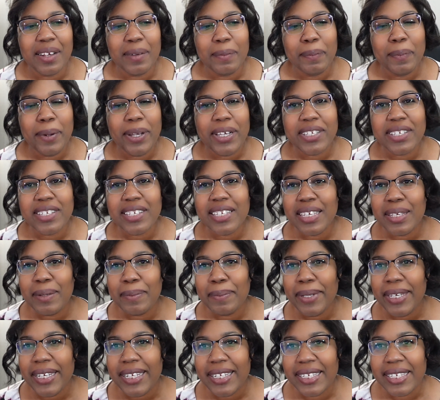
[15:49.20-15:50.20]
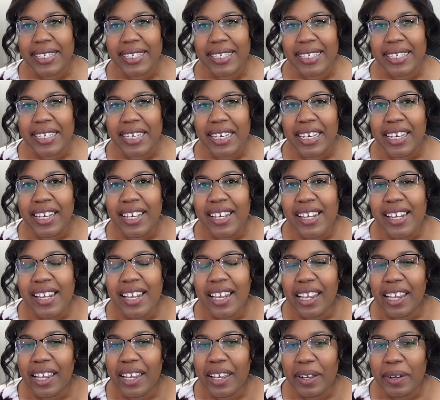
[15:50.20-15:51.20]
Puzzling Beats.
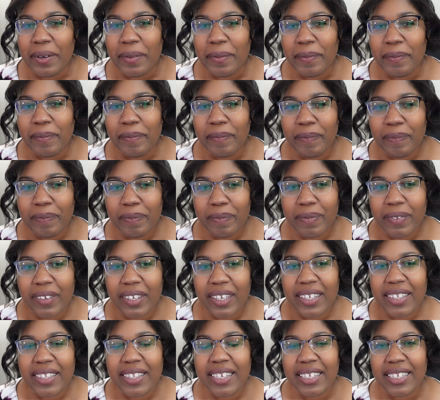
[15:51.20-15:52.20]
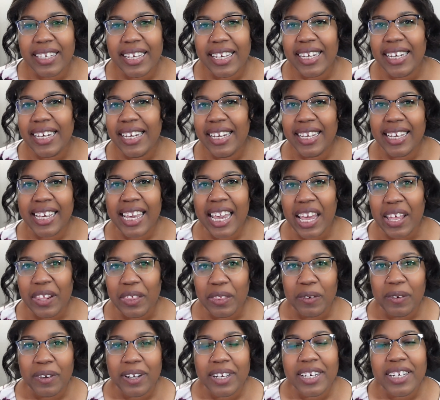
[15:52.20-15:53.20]
The lady
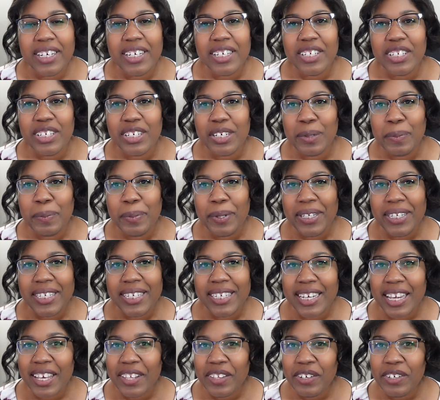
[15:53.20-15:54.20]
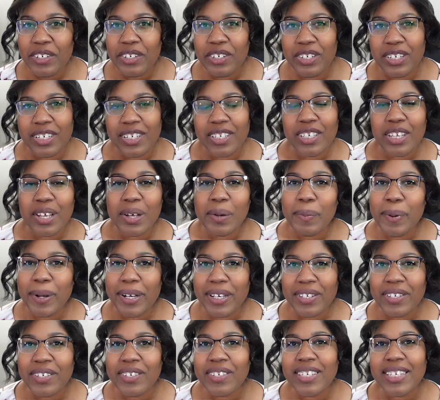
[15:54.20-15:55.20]
Catherine, she puts together jigsaw
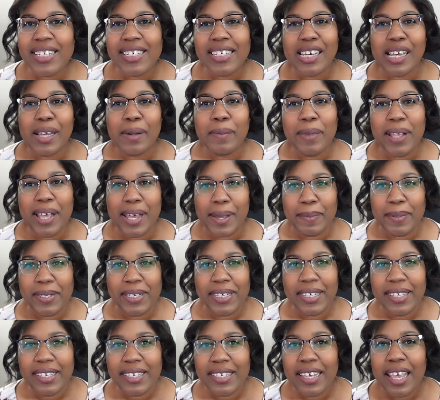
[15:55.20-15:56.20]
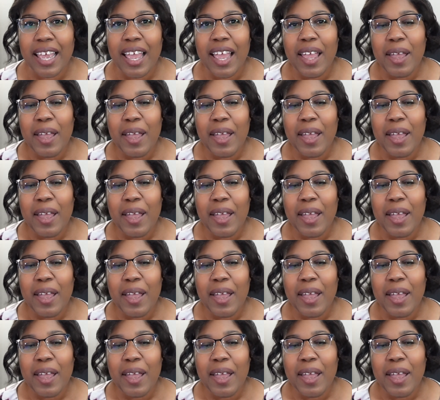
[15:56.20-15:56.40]
puzzles and time lapses,